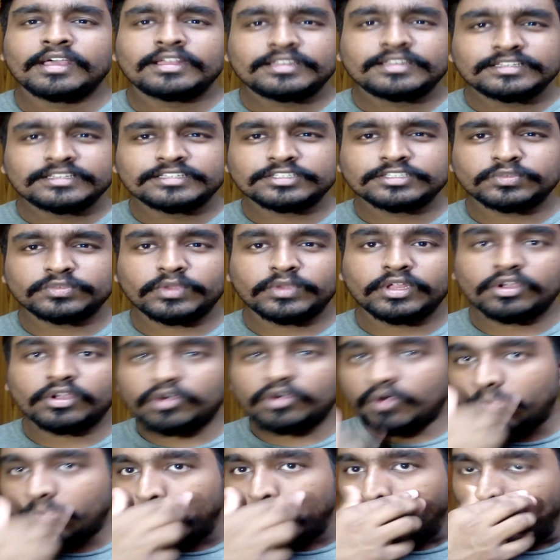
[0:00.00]
Did this
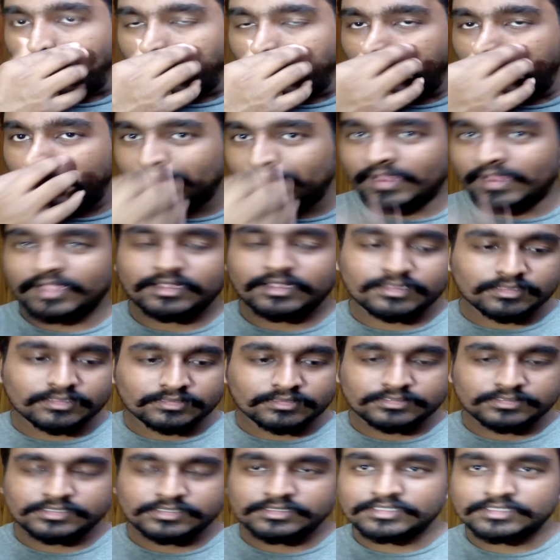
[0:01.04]
video,
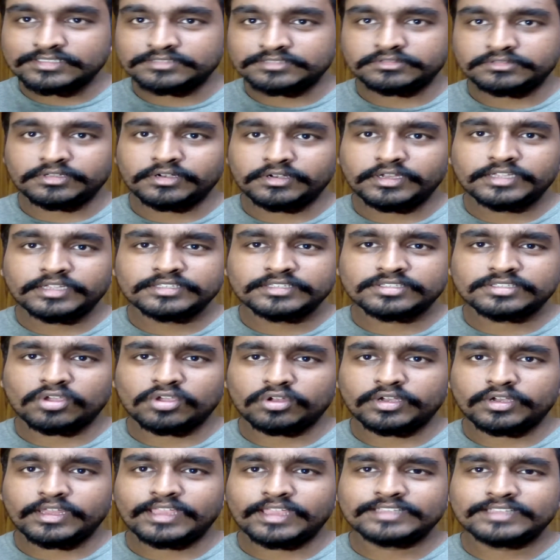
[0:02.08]
did this theory is
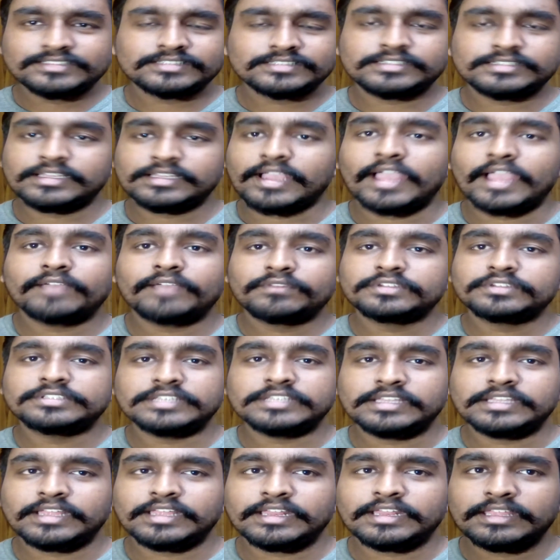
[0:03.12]
already existing? I haven't
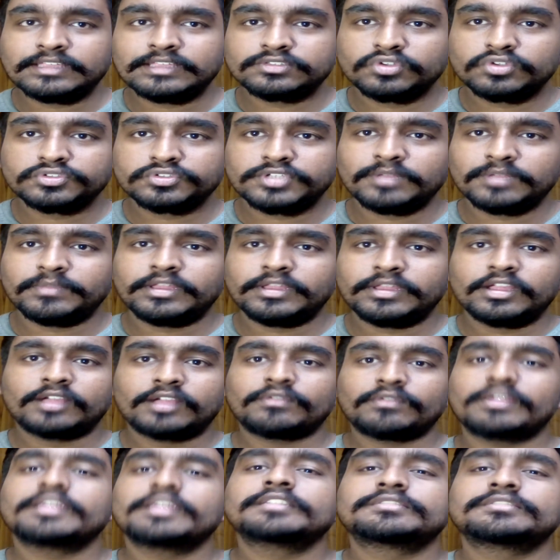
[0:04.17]
seen any social media or
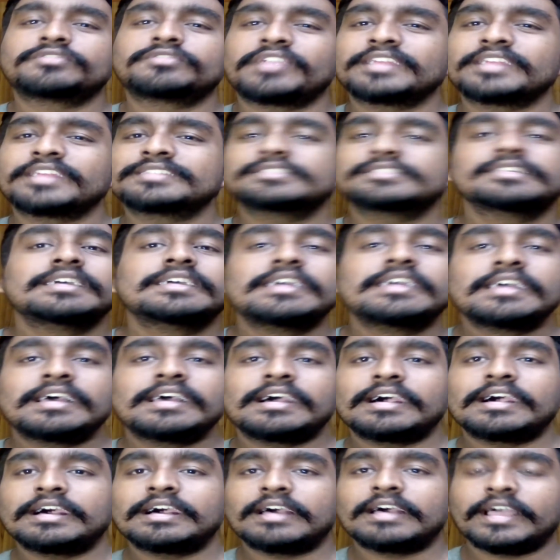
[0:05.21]
Reddit threads.
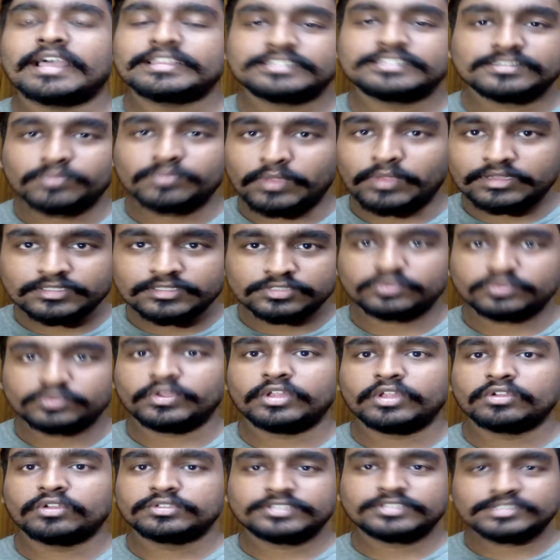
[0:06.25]
I just made this
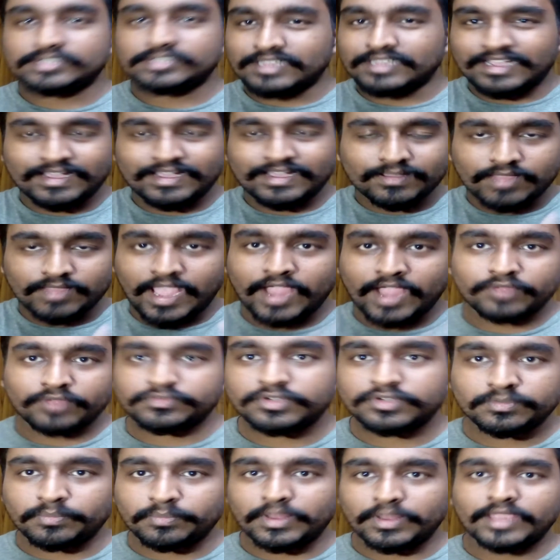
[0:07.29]
video just
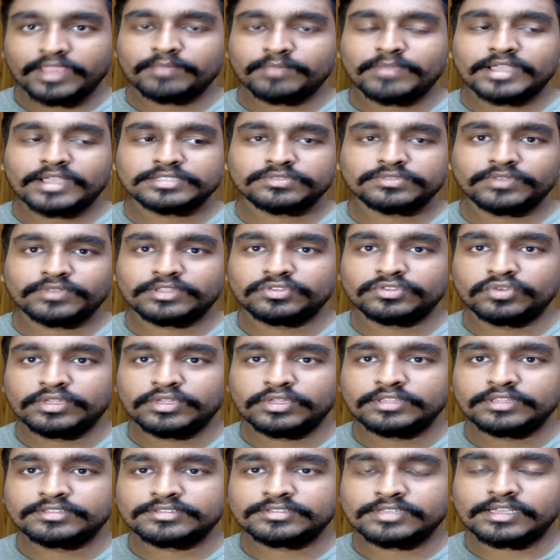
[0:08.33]
after playing Mass Effect
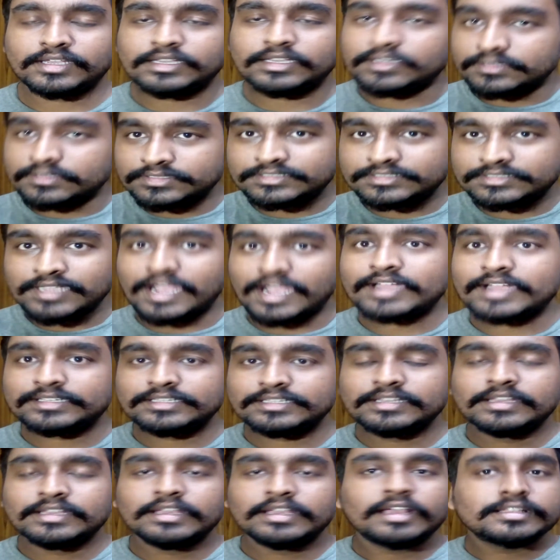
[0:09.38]
3's start.
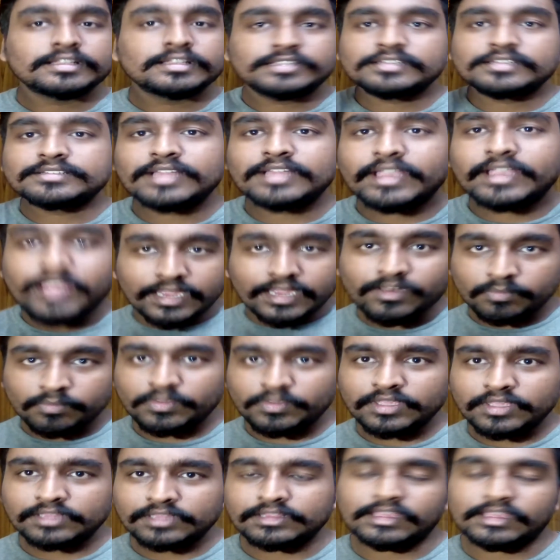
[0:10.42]
Just like hit
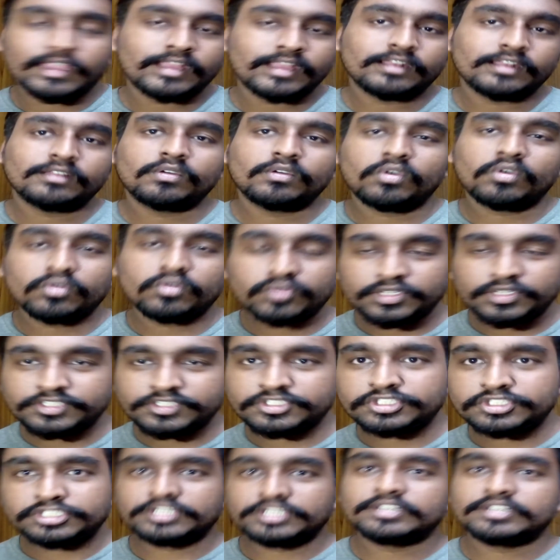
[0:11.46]
me in the head. Holy
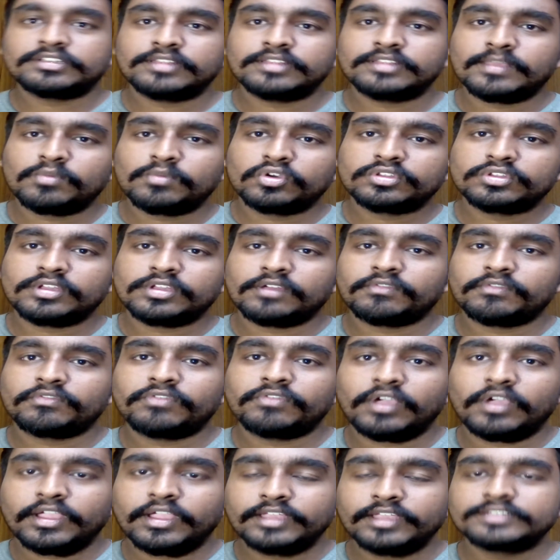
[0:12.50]
shit, they both are
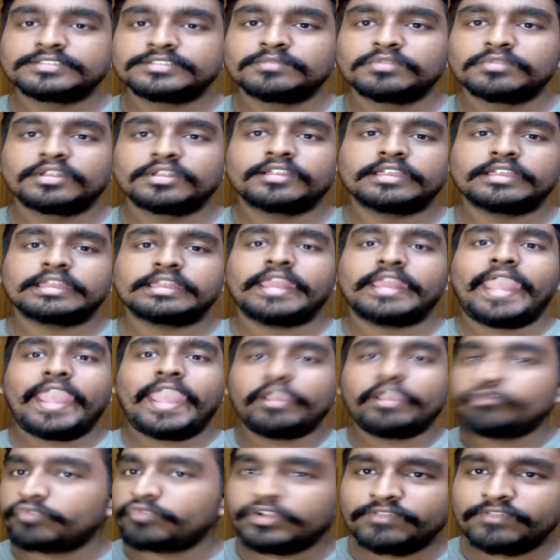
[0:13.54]
fucking similar in
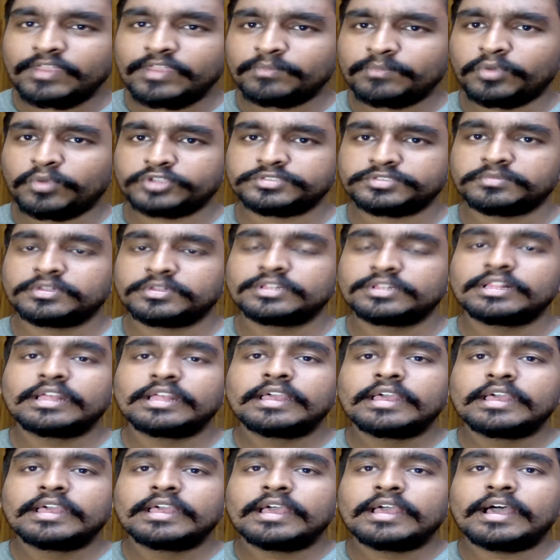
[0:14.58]
every way possible.
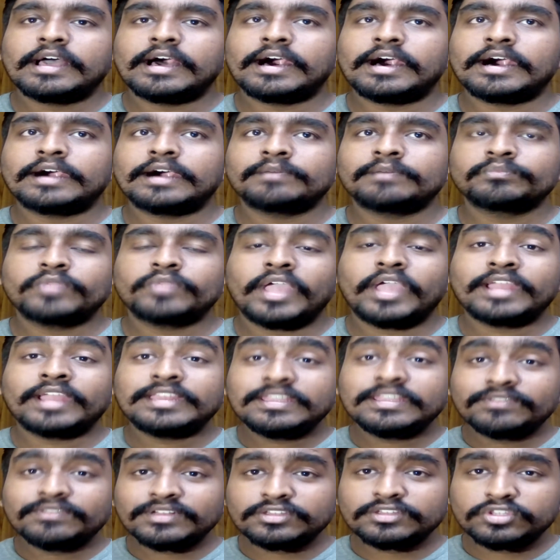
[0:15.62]
And
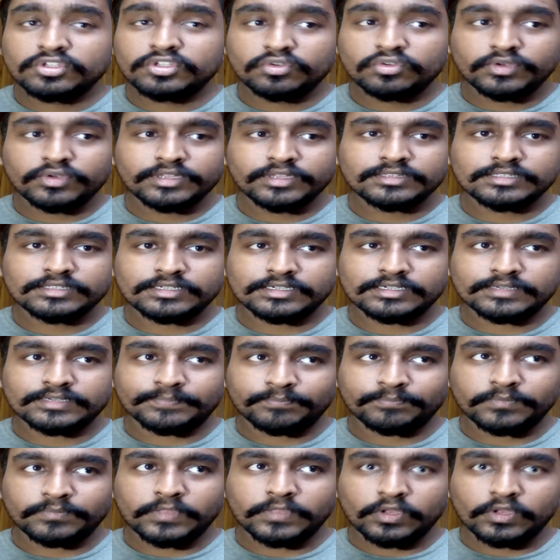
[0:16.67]
even during
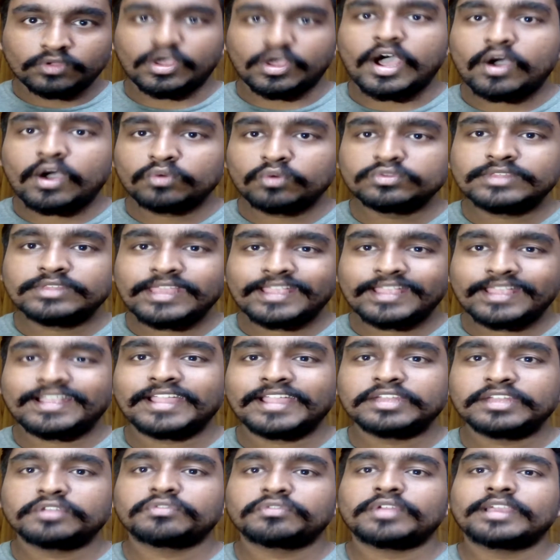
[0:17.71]
the, how they
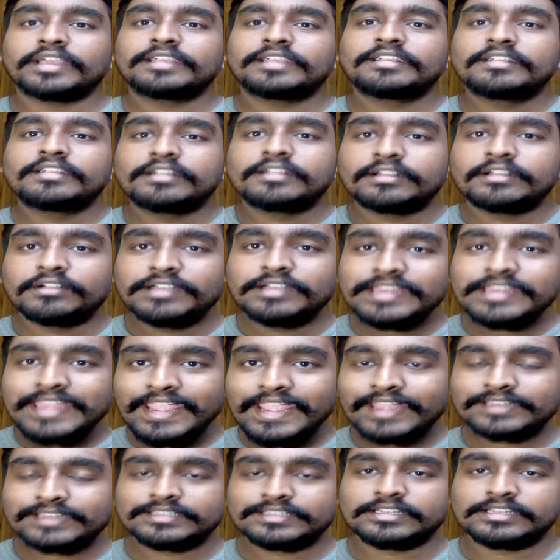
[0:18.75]
kind of like
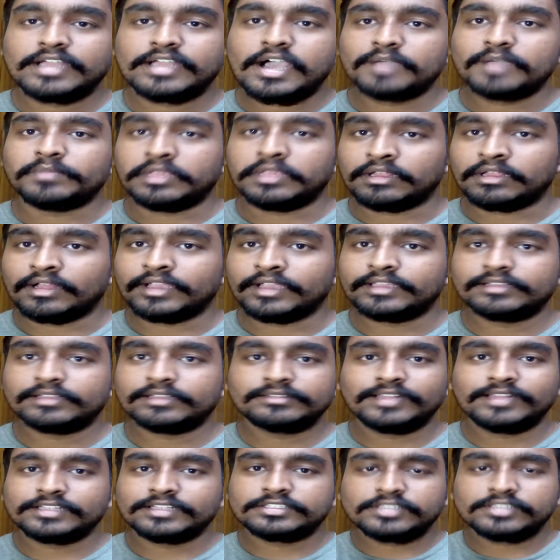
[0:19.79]
create an army,
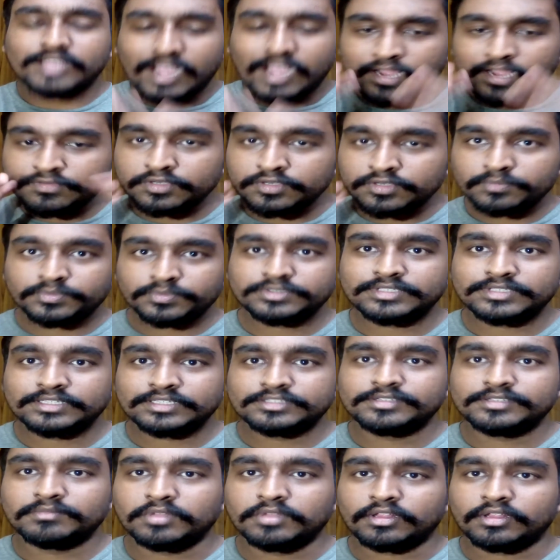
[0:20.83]
like that's
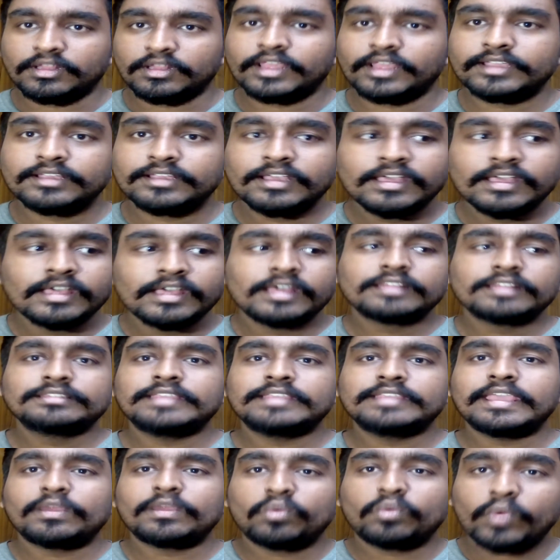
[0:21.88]
100% similar. Like
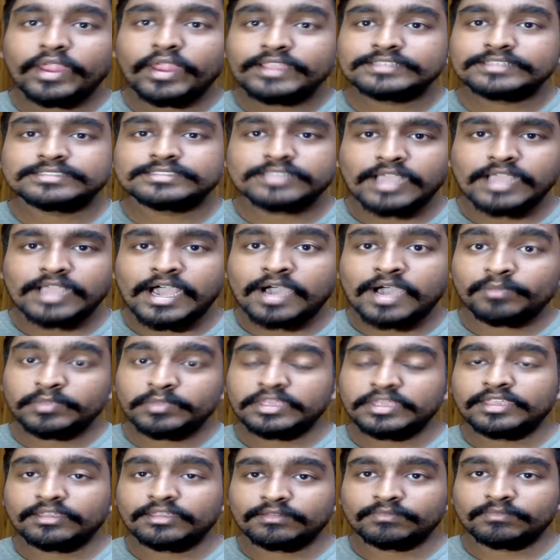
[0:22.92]
they raise
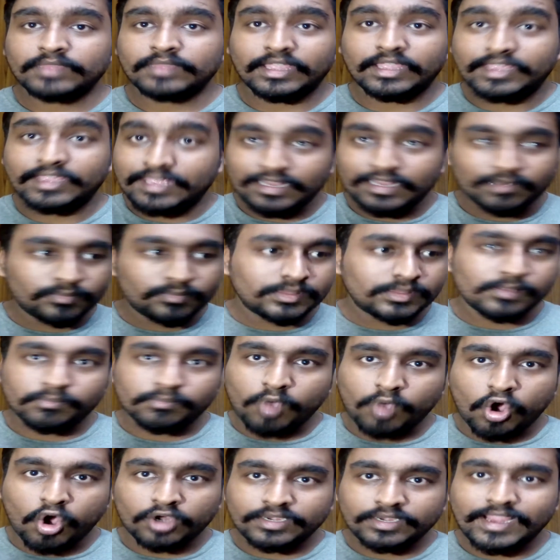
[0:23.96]
army, they kill the
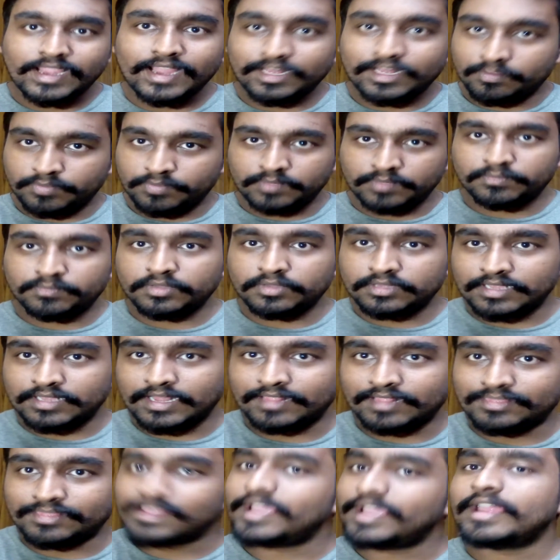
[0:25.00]
organic people that
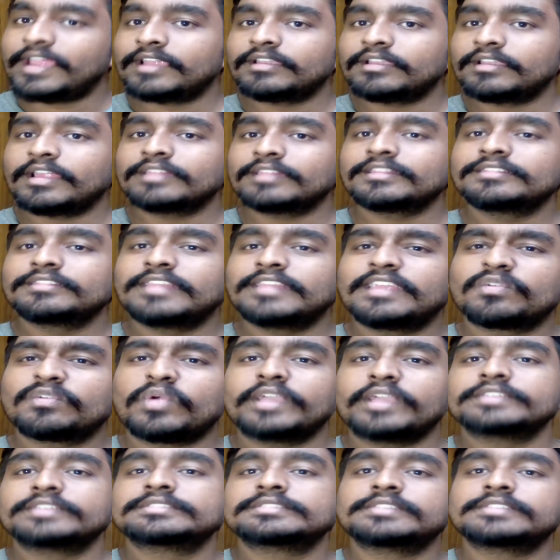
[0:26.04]
are there, and then they
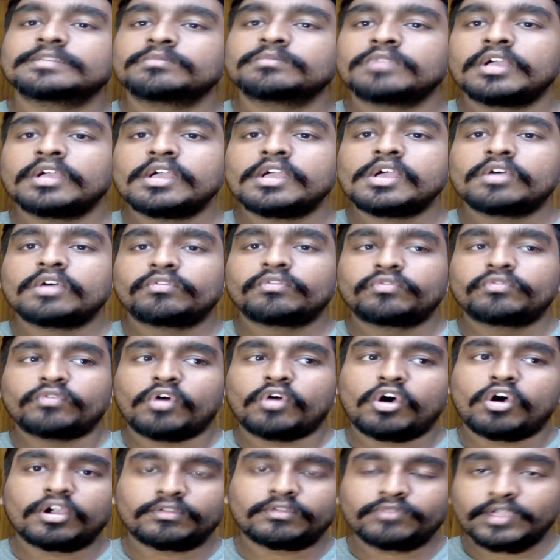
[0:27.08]
raise them
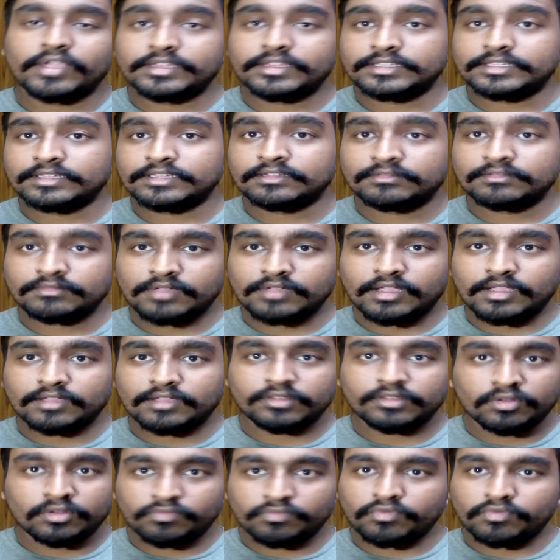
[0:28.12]
for fighting,
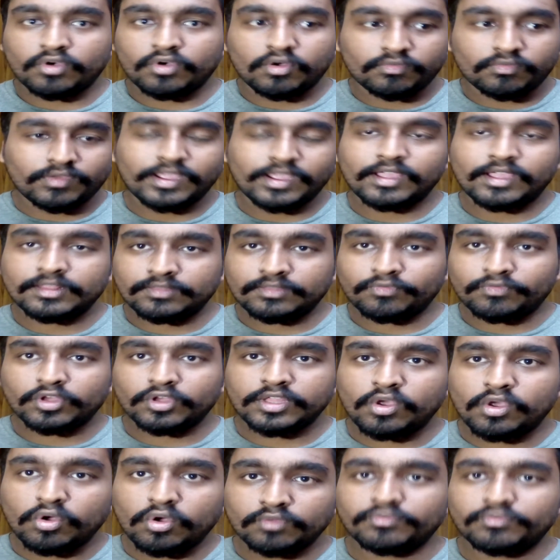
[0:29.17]
for
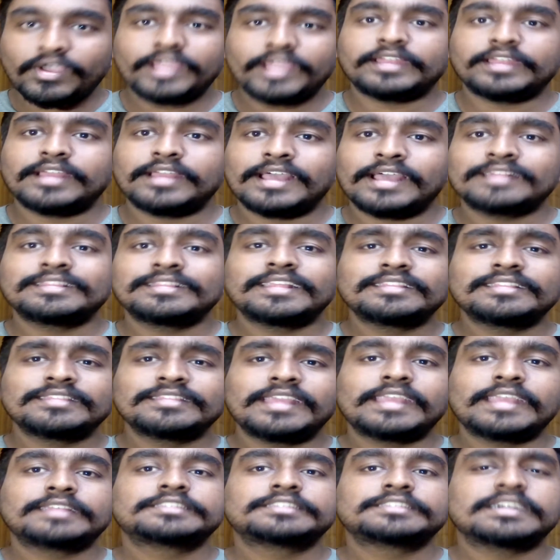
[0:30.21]
their own fight, and then
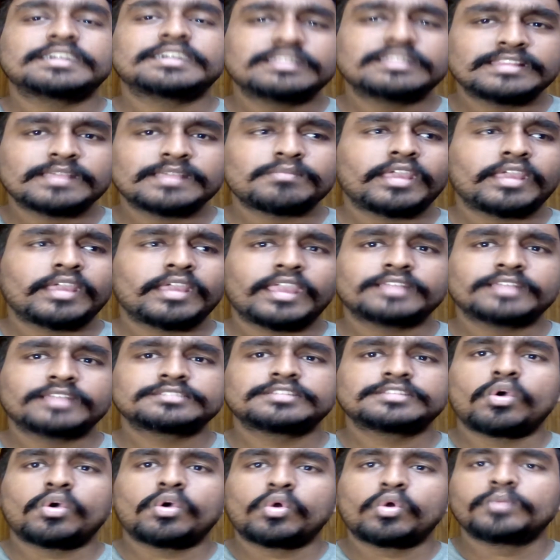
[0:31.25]
they turn them
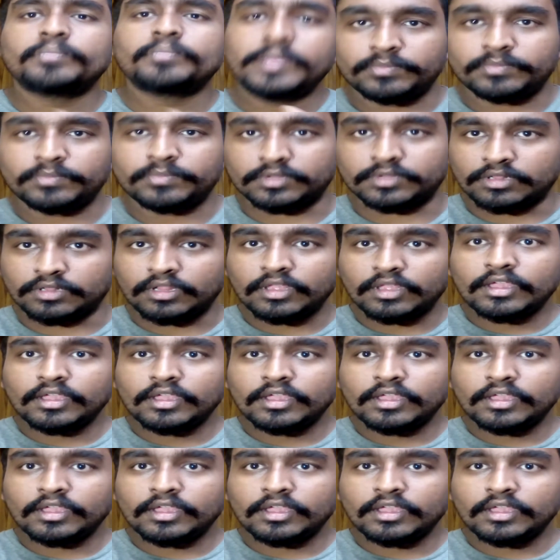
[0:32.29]
against their own people.